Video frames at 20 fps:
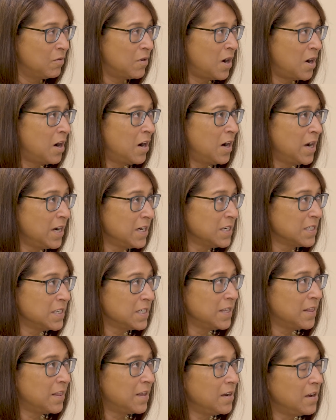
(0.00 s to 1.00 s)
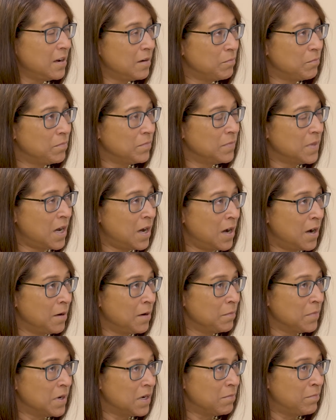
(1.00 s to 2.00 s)
I actually think
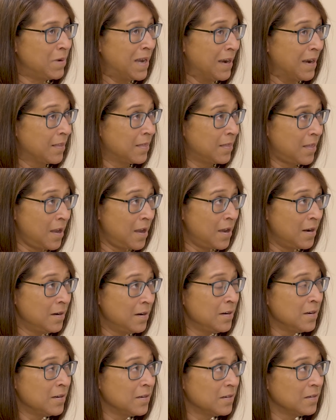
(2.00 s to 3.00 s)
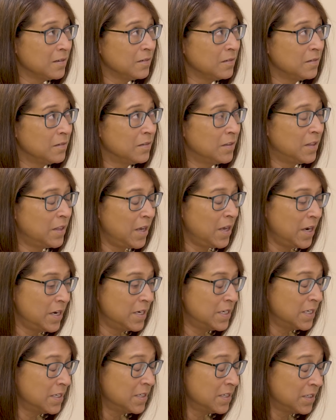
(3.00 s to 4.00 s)
back then they
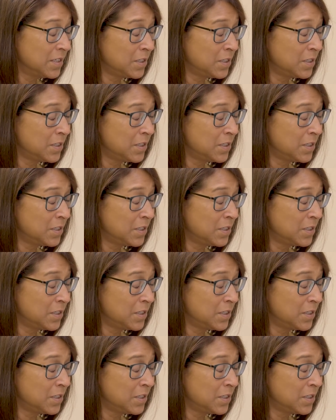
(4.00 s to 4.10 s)
didn't